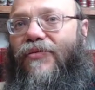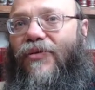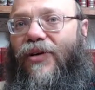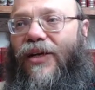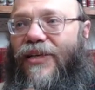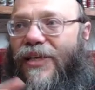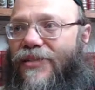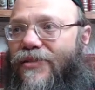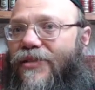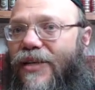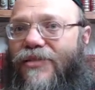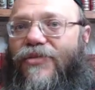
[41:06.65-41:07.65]
Okay,
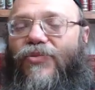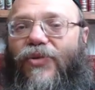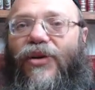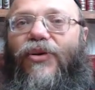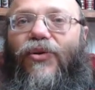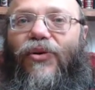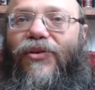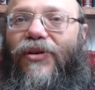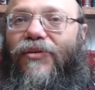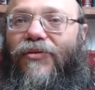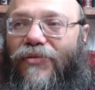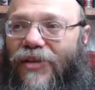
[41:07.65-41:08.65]
that's where you're
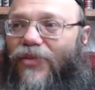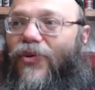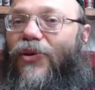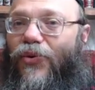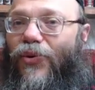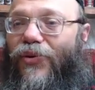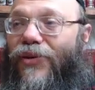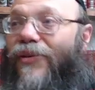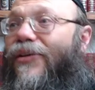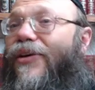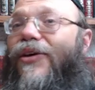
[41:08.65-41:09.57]
holding. That's what you're holding.